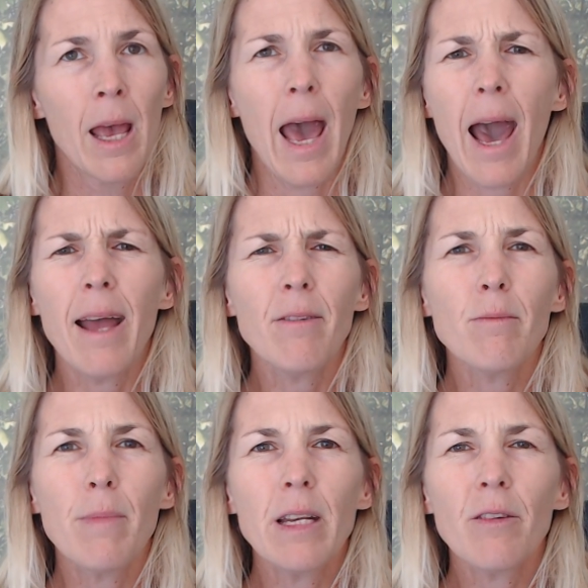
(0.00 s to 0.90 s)
And
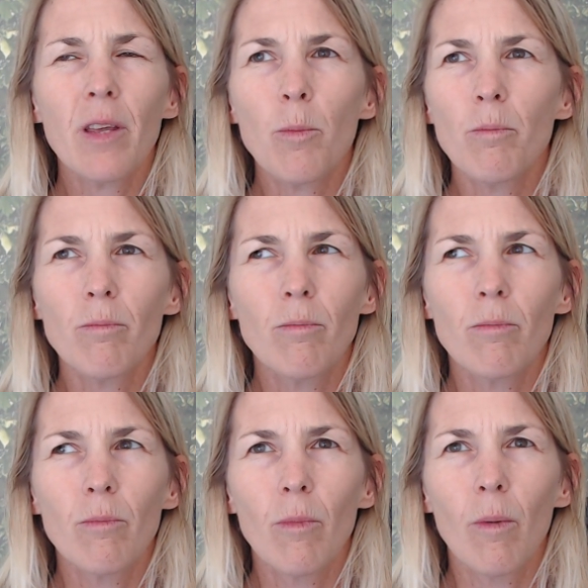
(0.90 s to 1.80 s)
many of them
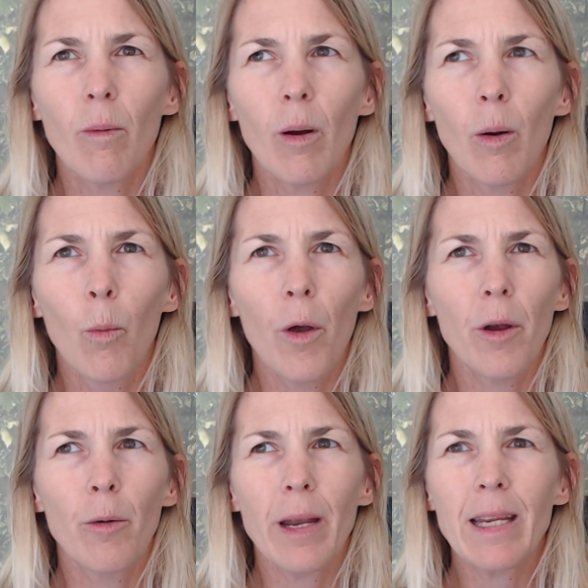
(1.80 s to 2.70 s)
were
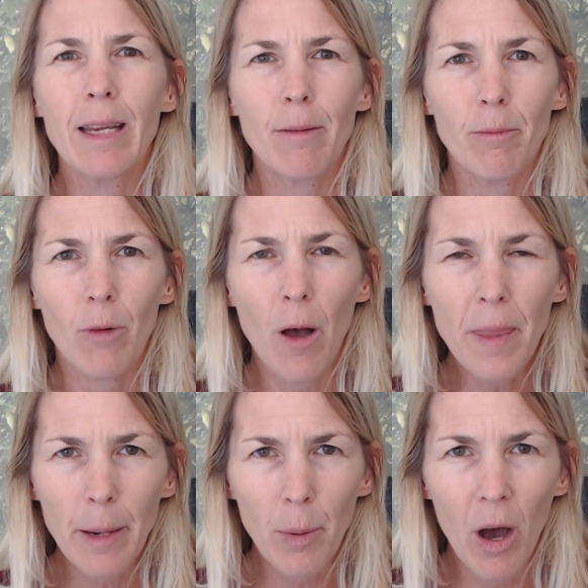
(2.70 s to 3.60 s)
already on
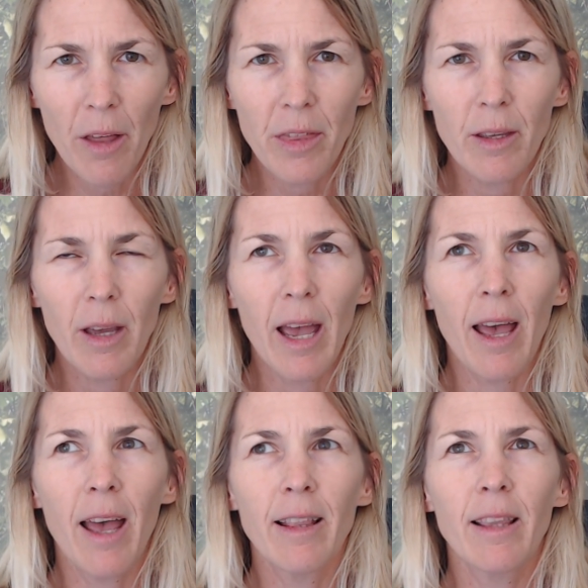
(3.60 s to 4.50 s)
that path,
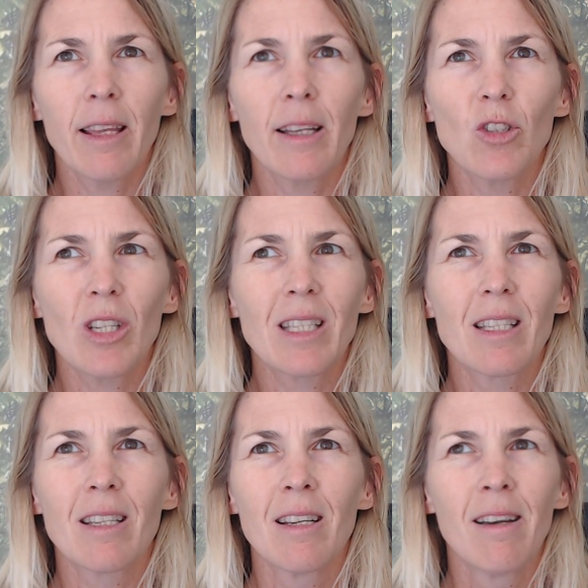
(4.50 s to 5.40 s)
and it just
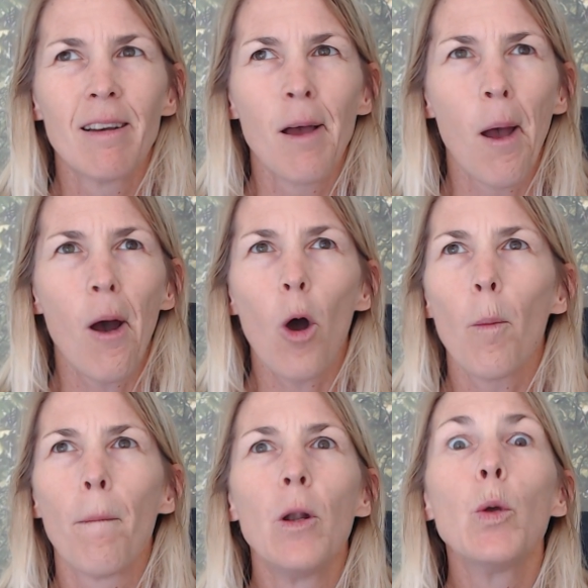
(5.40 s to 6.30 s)

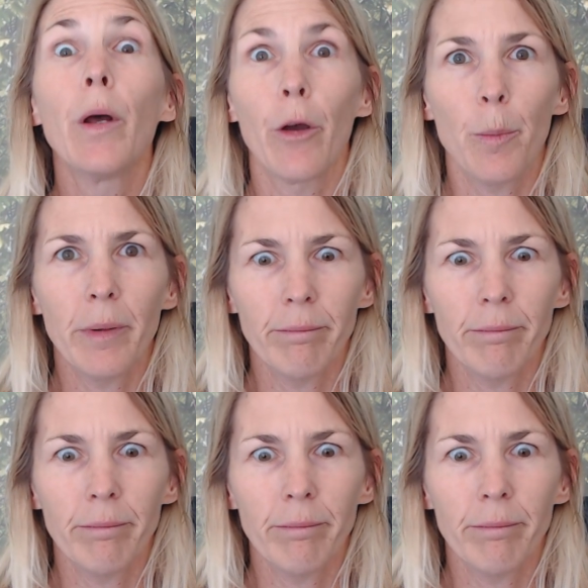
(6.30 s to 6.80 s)
blew it open.